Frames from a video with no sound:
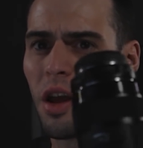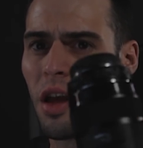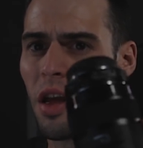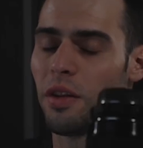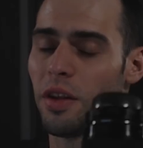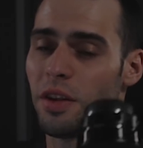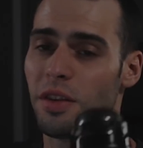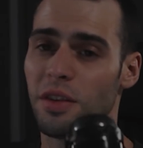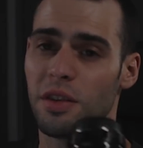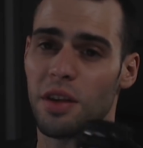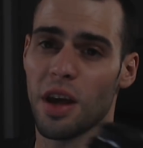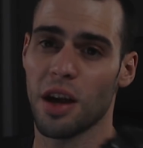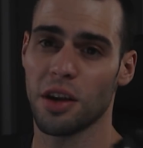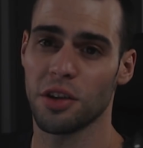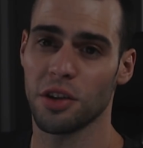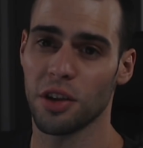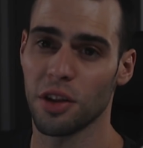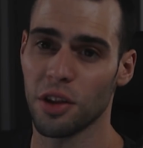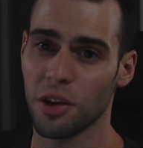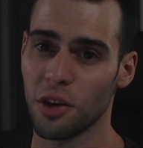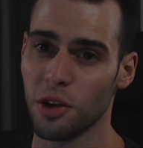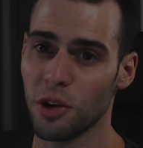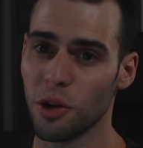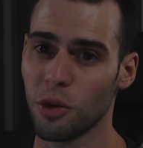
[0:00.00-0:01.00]
This is
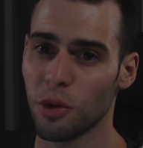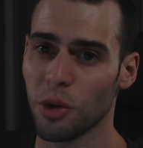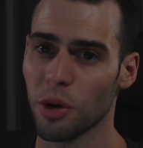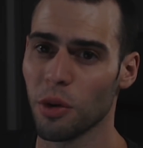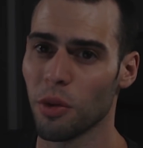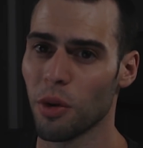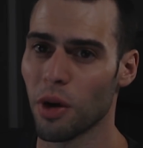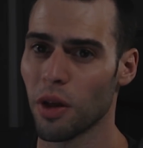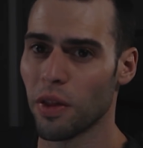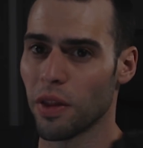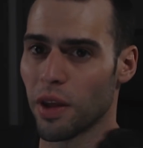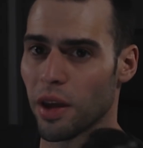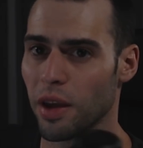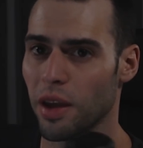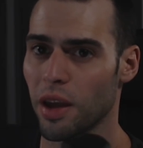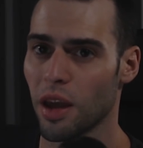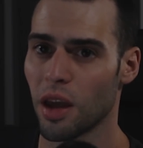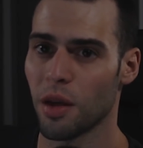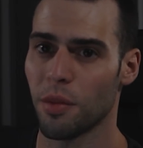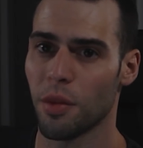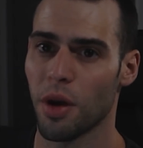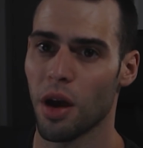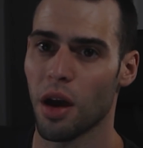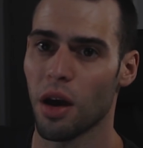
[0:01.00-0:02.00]
actually the newer one that
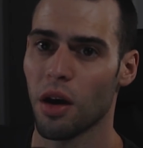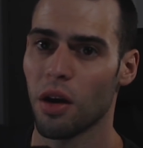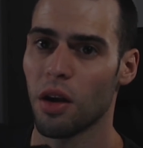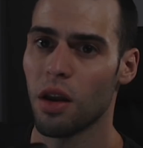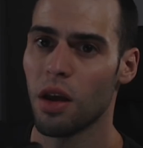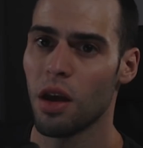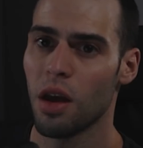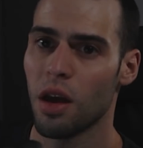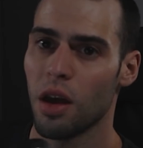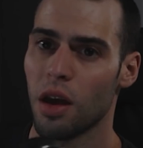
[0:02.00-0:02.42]
came out.